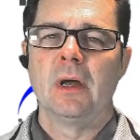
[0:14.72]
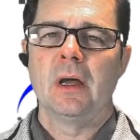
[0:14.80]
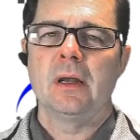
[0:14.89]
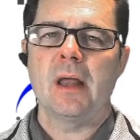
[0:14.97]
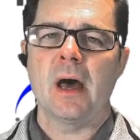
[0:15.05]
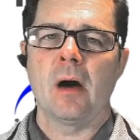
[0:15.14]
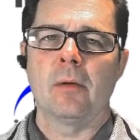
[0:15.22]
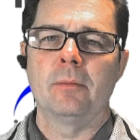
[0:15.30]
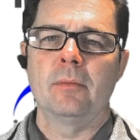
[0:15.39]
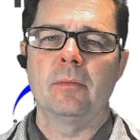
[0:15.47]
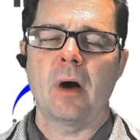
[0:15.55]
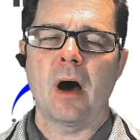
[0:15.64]
Now,
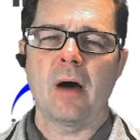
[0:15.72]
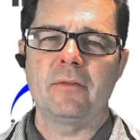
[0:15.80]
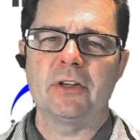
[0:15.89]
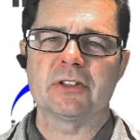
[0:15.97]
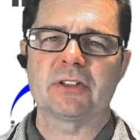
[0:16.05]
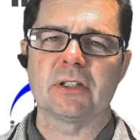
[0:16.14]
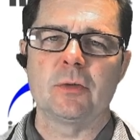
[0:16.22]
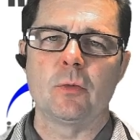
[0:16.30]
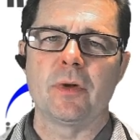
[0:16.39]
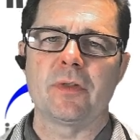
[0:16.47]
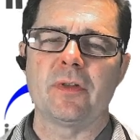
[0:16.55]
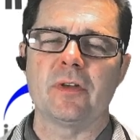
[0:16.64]
obviously,
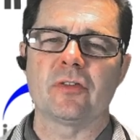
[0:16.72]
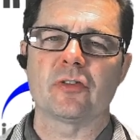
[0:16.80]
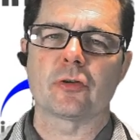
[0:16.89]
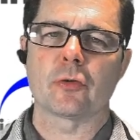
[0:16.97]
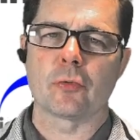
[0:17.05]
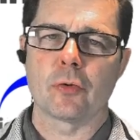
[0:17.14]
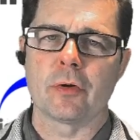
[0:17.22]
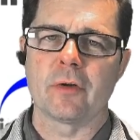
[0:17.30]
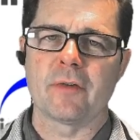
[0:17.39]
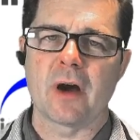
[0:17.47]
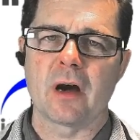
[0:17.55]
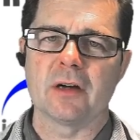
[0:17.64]
with this
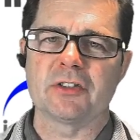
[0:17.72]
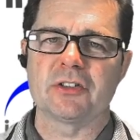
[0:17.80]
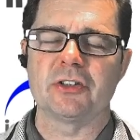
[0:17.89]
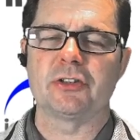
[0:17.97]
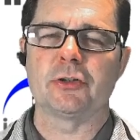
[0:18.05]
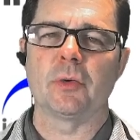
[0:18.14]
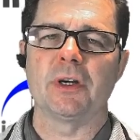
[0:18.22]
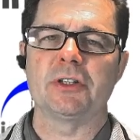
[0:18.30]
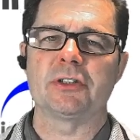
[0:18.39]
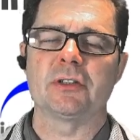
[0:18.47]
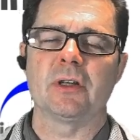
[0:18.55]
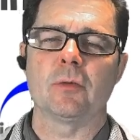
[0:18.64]
coronavirus
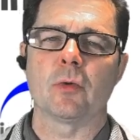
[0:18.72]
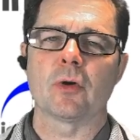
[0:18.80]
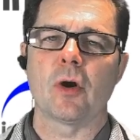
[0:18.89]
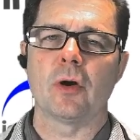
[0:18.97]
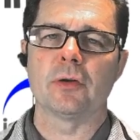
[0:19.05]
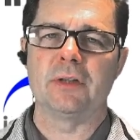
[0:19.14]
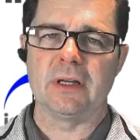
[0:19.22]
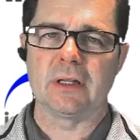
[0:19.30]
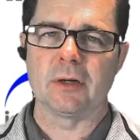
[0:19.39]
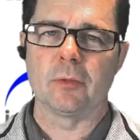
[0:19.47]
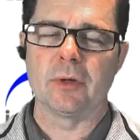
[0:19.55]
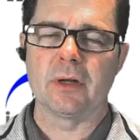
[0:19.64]
situation that we're all
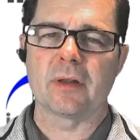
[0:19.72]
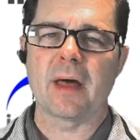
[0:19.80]
dealing with,